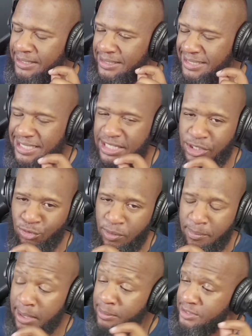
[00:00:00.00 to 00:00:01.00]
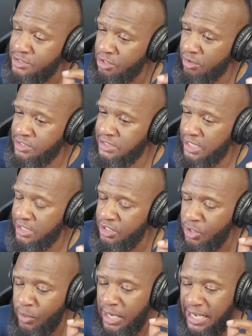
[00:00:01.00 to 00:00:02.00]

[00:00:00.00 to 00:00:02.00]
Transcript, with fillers: to get this ring back because he's already stated, you know what,